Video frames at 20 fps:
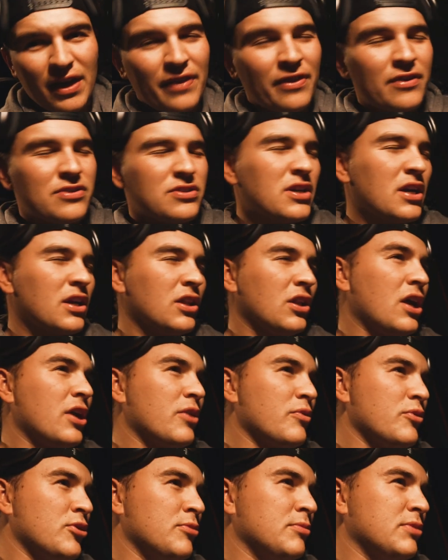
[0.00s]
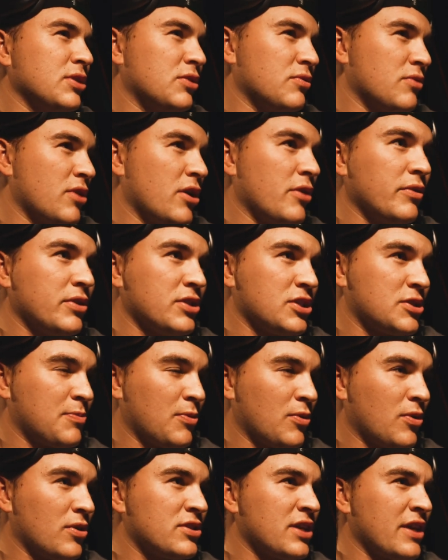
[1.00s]
And there's not a lot of room to grow in
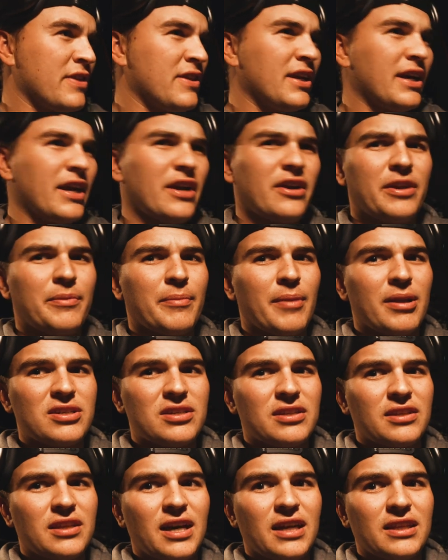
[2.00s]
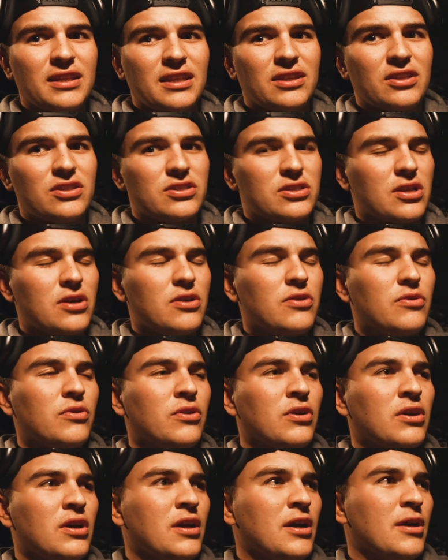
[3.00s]
sports. I think I already mentioned that there's no
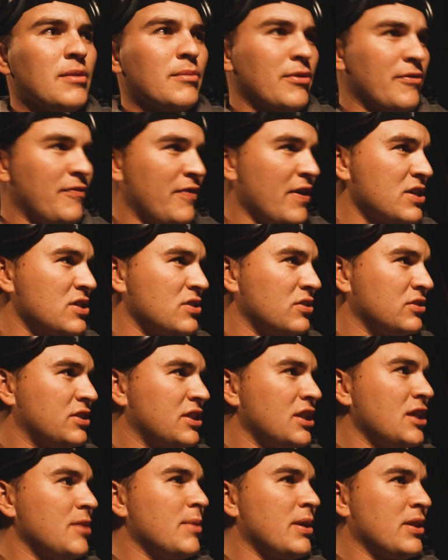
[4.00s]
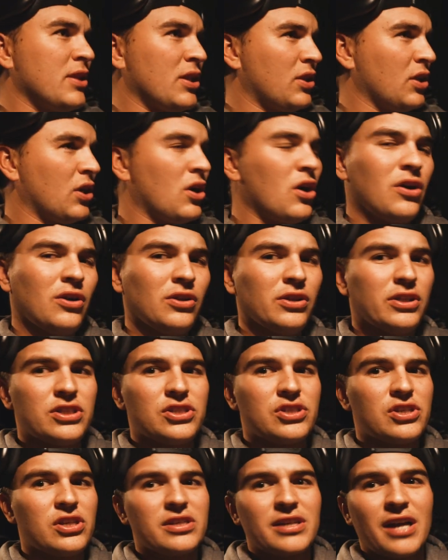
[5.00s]
professional team and that the
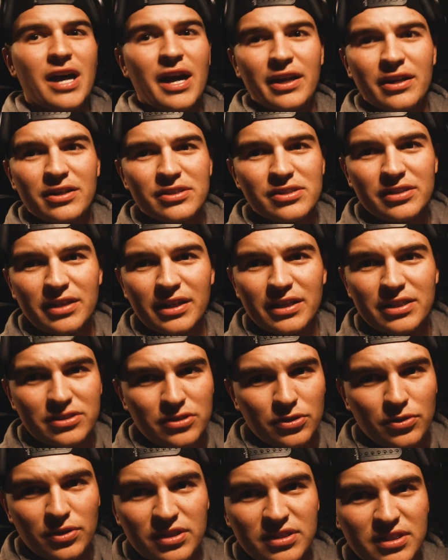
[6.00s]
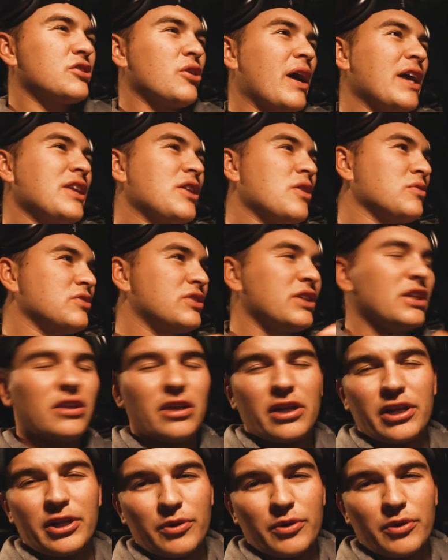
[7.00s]
college just hires like students. So I don't see a lot of